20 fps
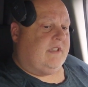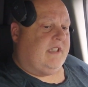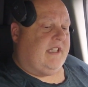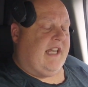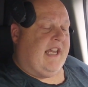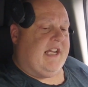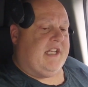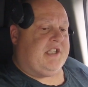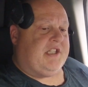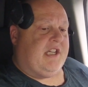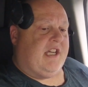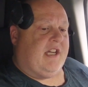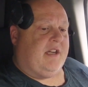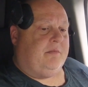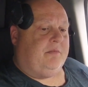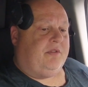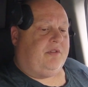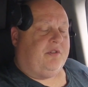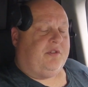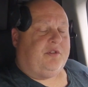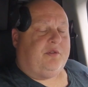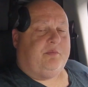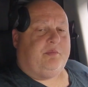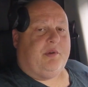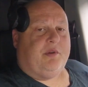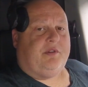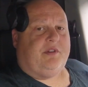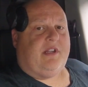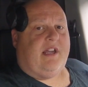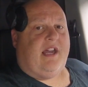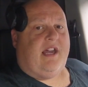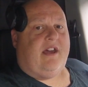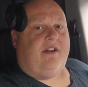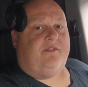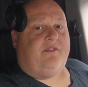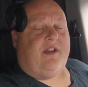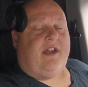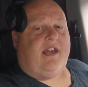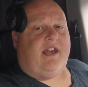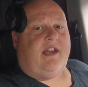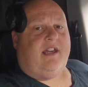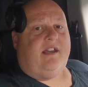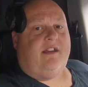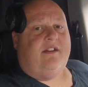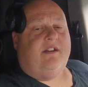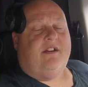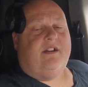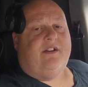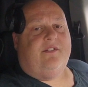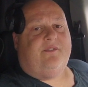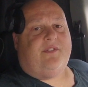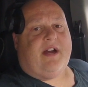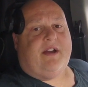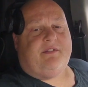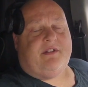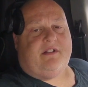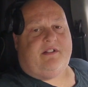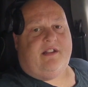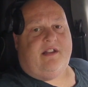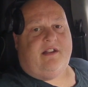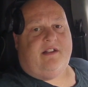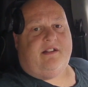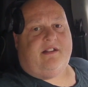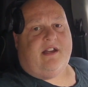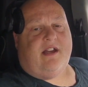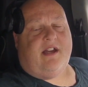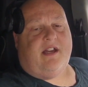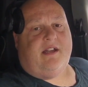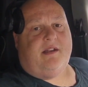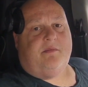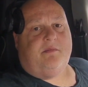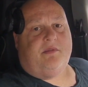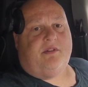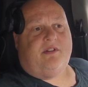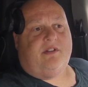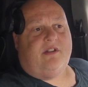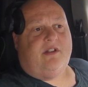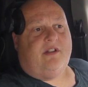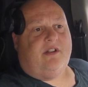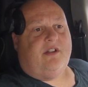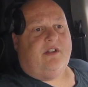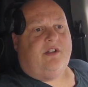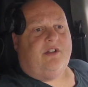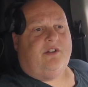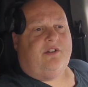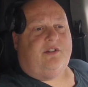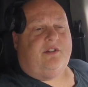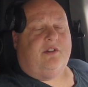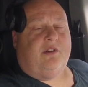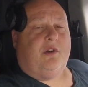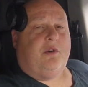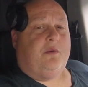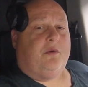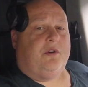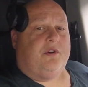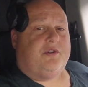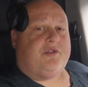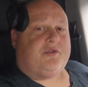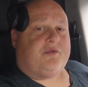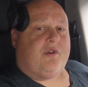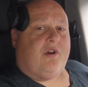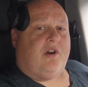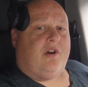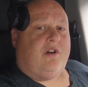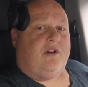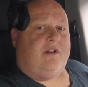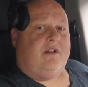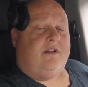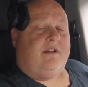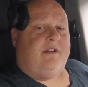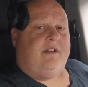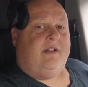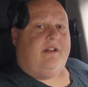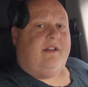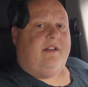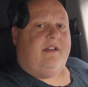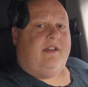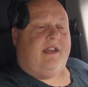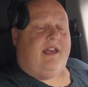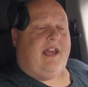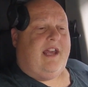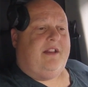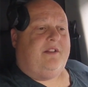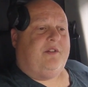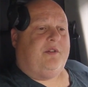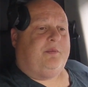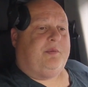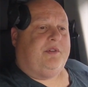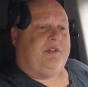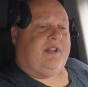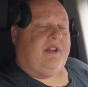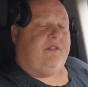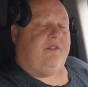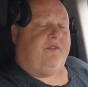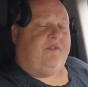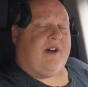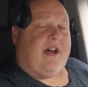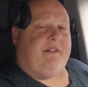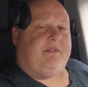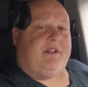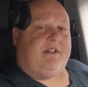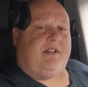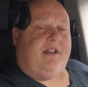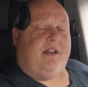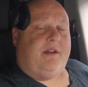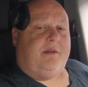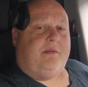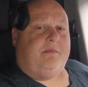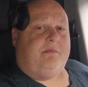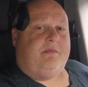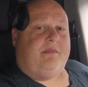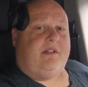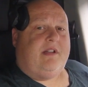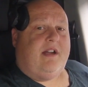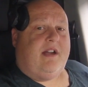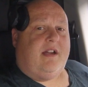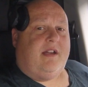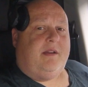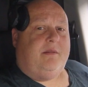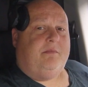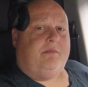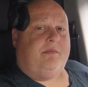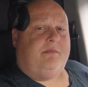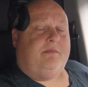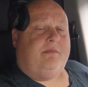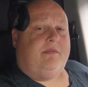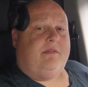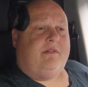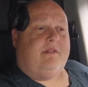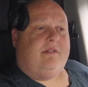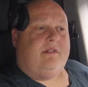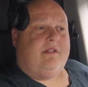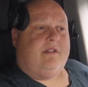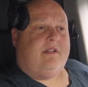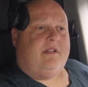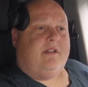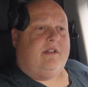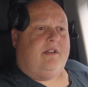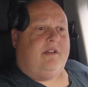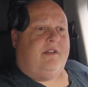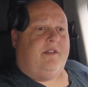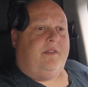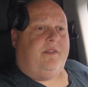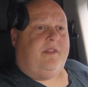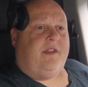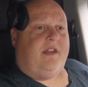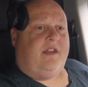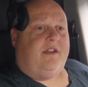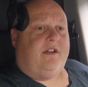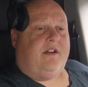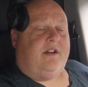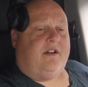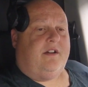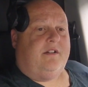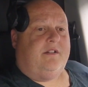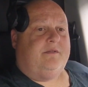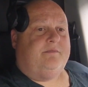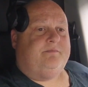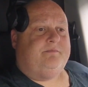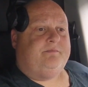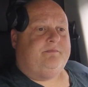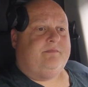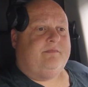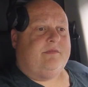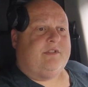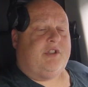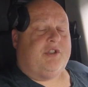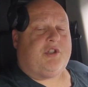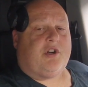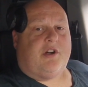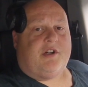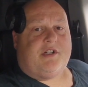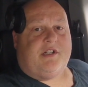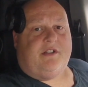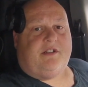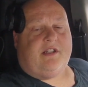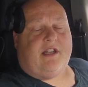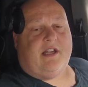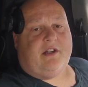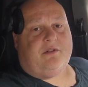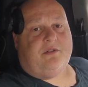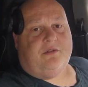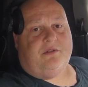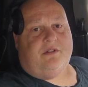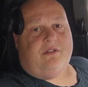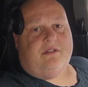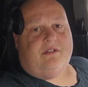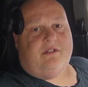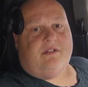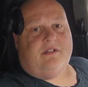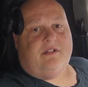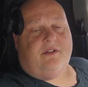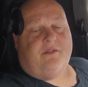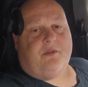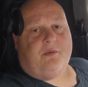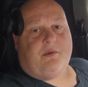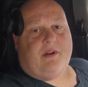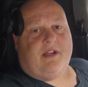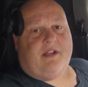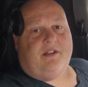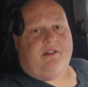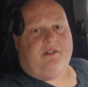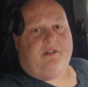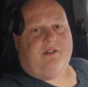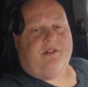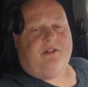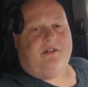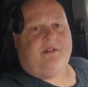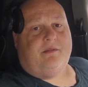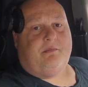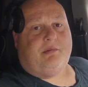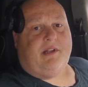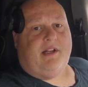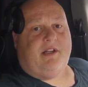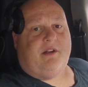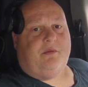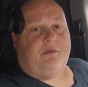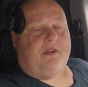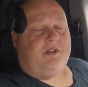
the AGMs are supposed to have a five to ten times slower draw and they're supposed to have a five to ten time the uh, charging cycle of the regular plated